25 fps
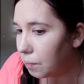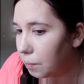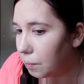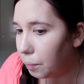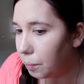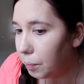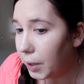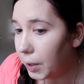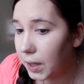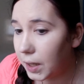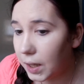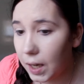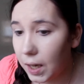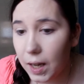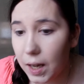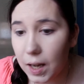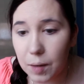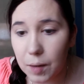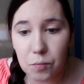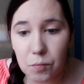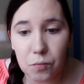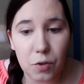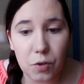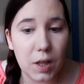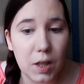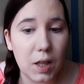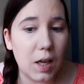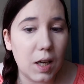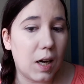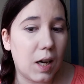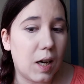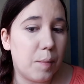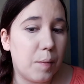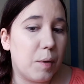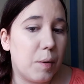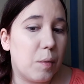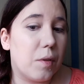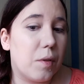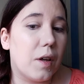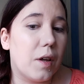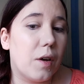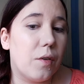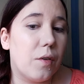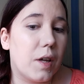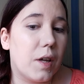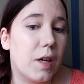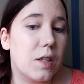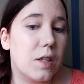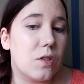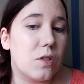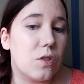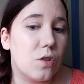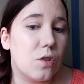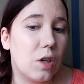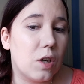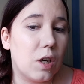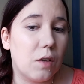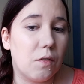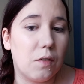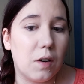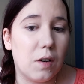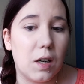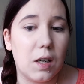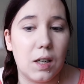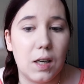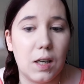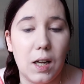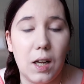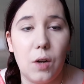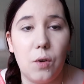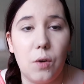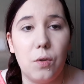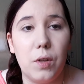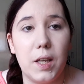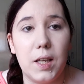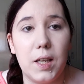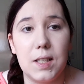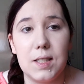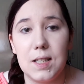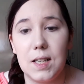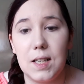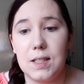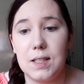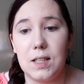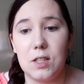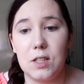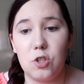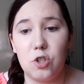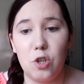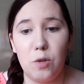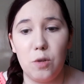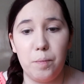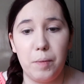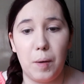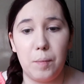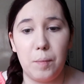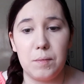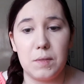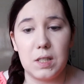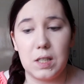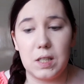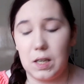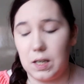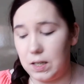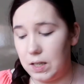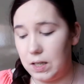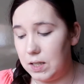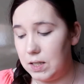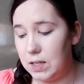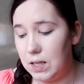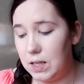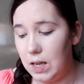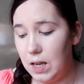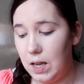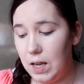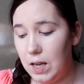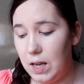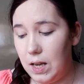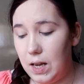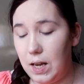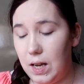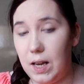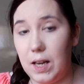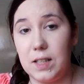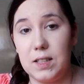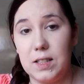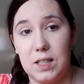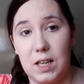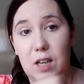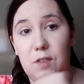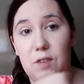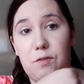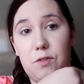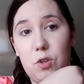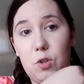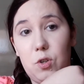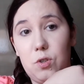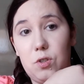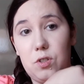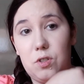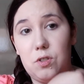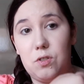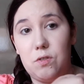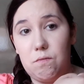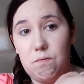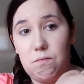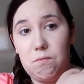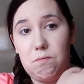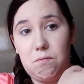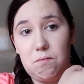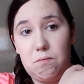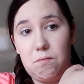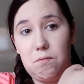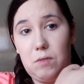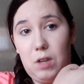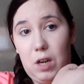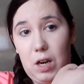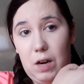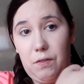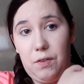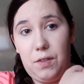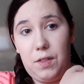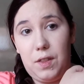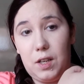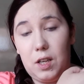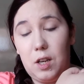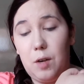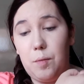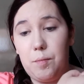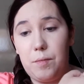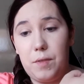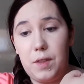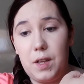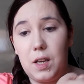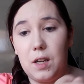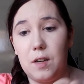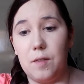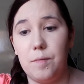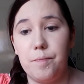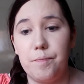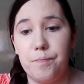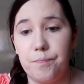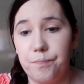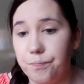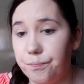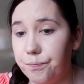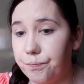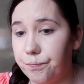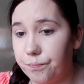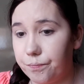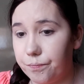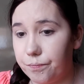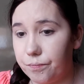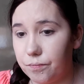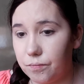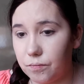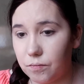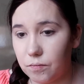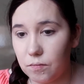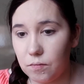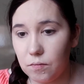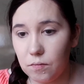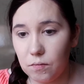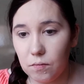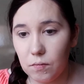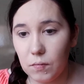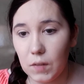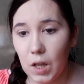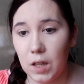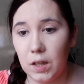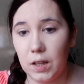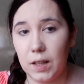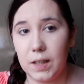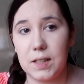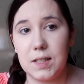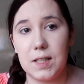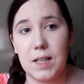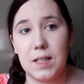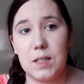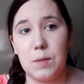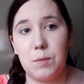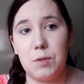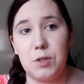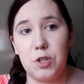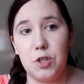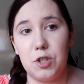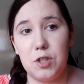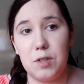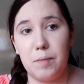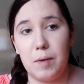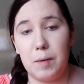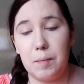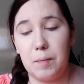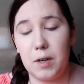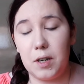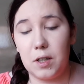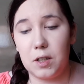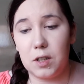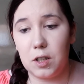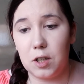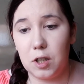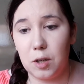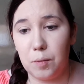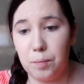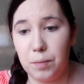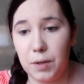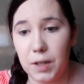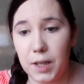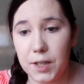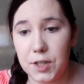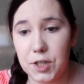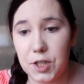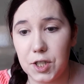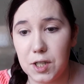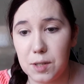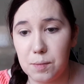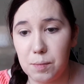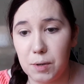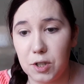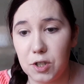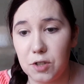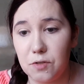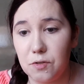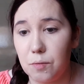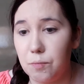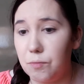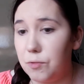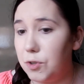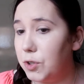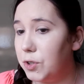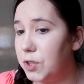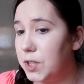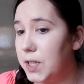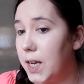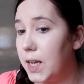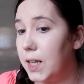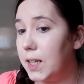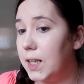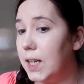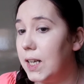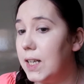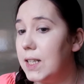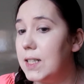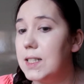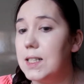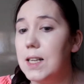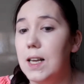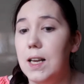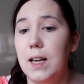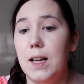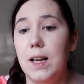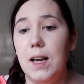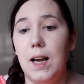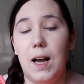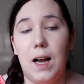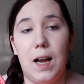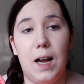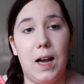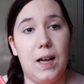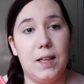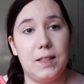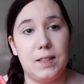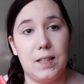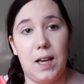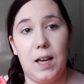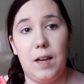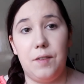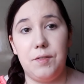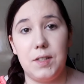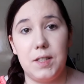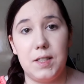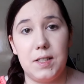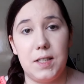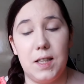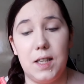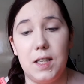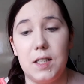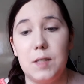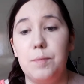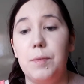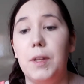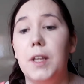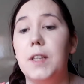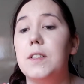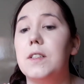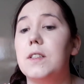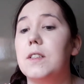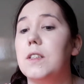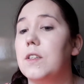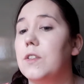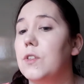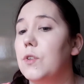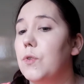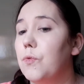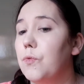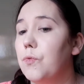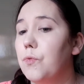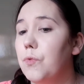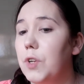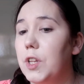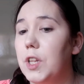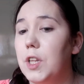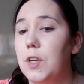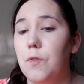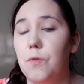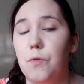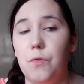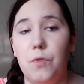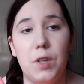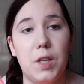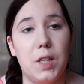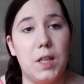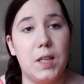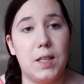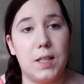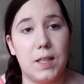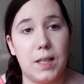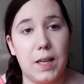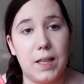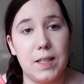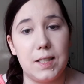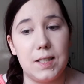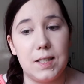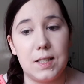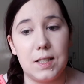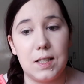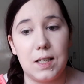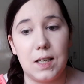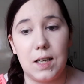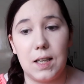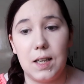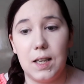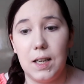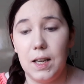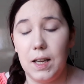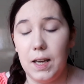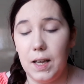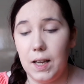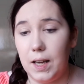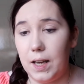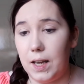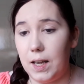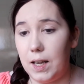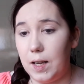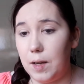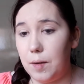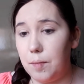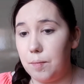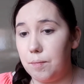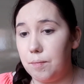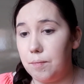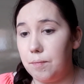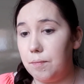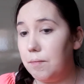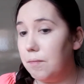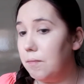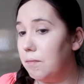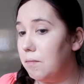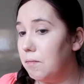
But yeah, I'm really happy with how that's looking right now. Like I said, that's 2 pumps, guys, and I've used everything up there. And like I said, I was using my Miracle Complexion Sponge from Real Techniques, and I have to say that's blended in really, really nicely. So